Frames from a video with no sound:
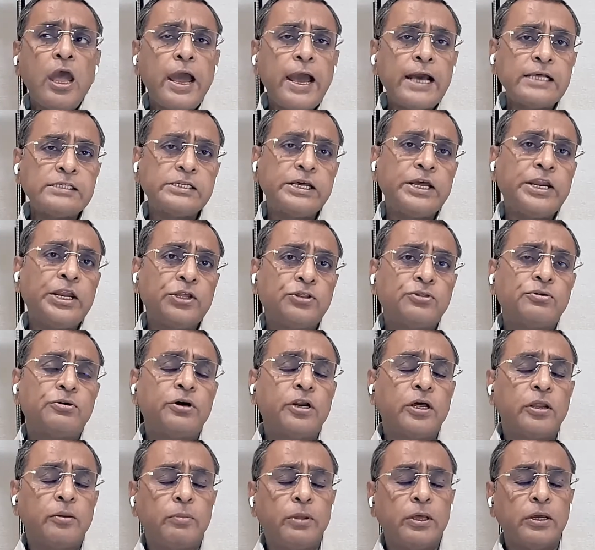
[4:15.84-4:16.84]
As
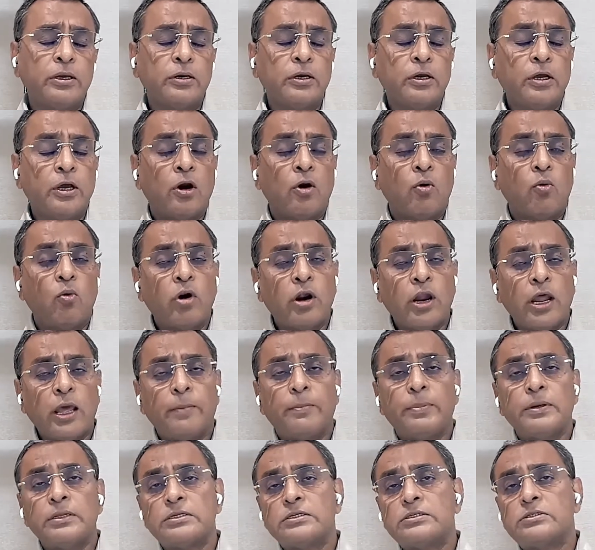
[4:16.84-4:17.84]
erythrodermic, what
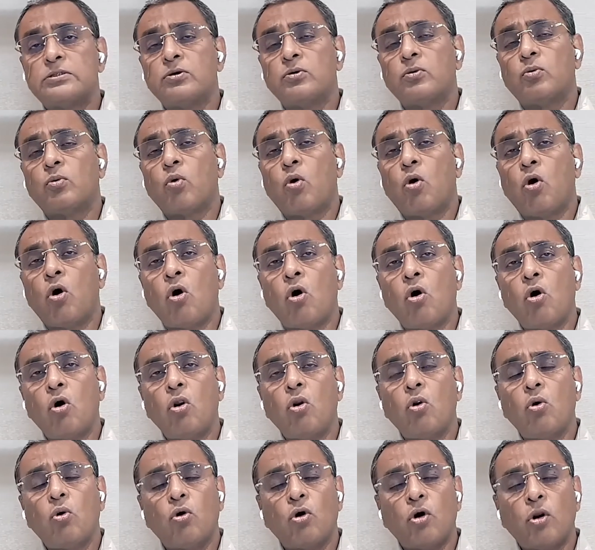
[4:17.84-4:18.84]
happens to all
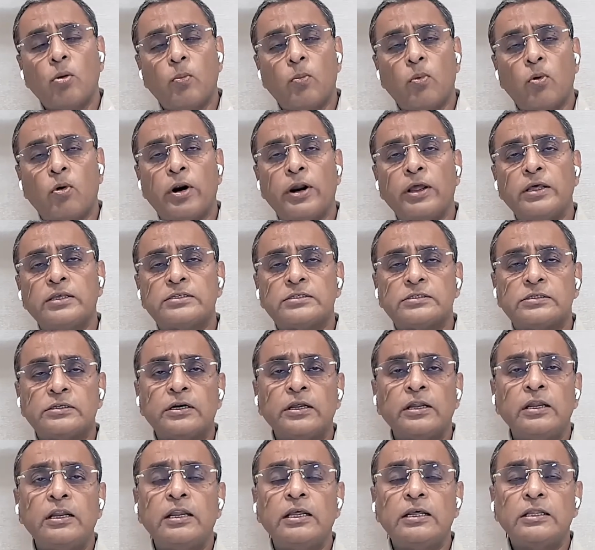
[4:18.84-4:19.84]
over body,
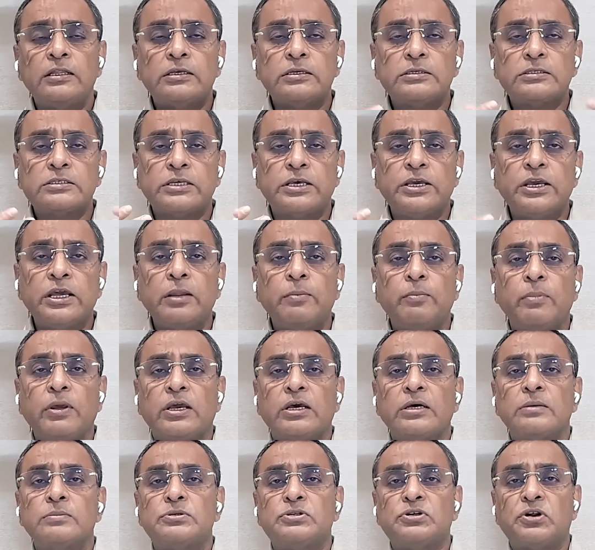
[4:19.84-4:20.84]
suddenly the skin
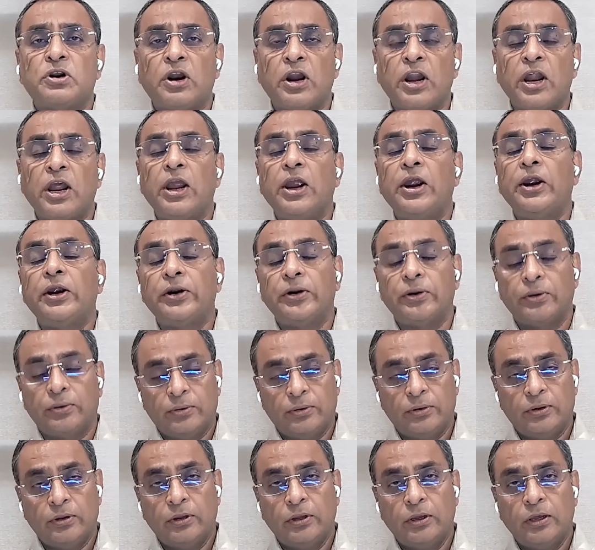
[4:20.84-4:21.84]
becomes red,
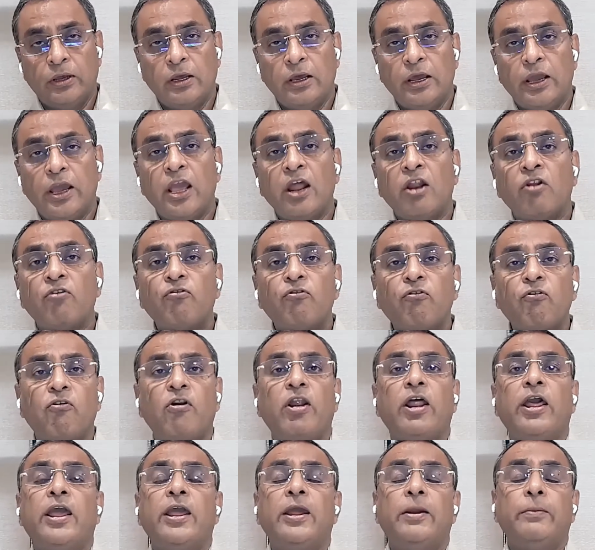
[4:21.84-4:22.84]

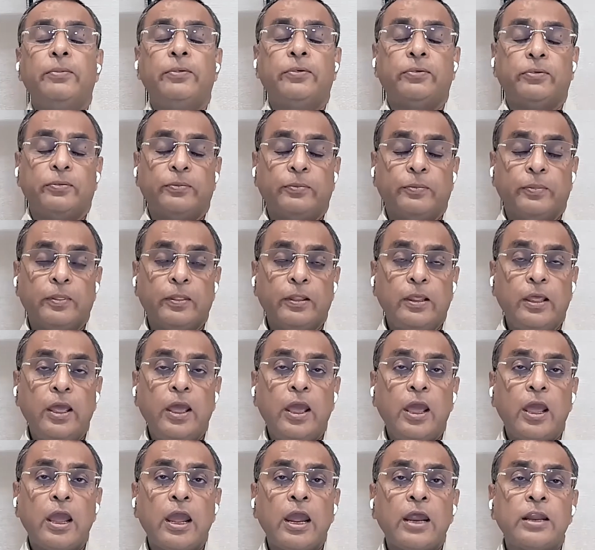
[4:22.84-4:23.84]
inflamed,
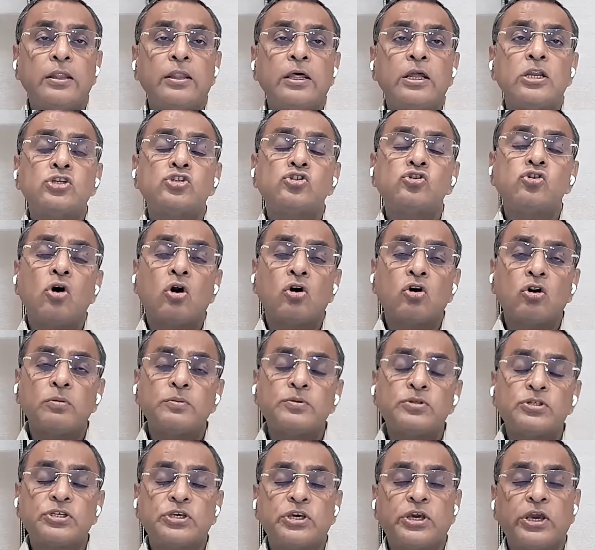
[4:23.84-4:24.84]
and there is lot of
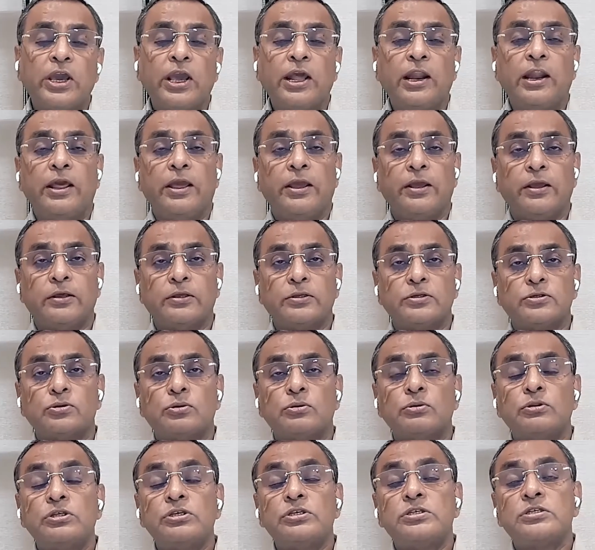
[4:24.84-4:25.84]
scaling.
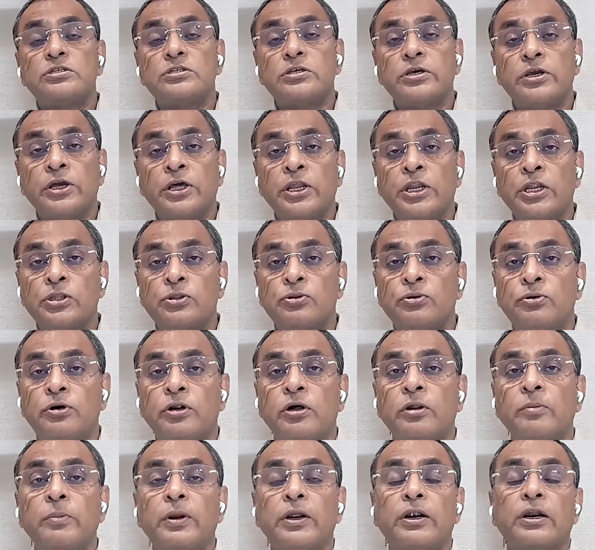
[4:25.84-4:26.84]
So this is an
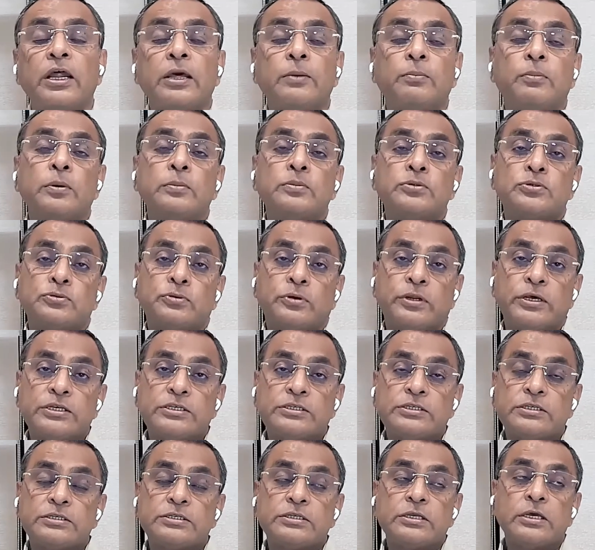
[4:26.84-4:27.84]
erythrodermic type of
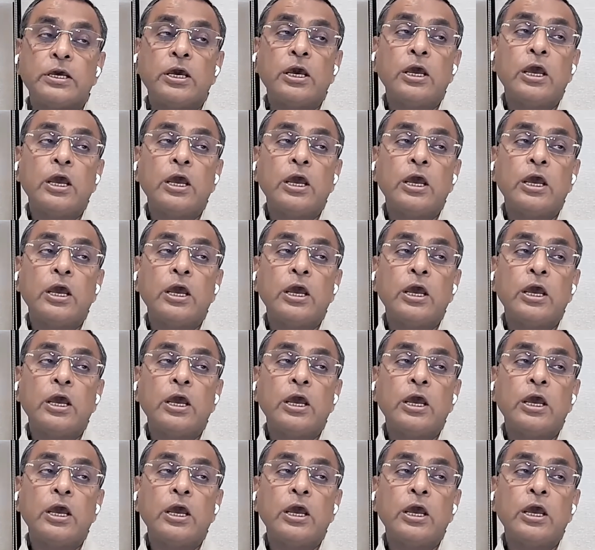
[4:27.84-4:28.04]
psoriasis.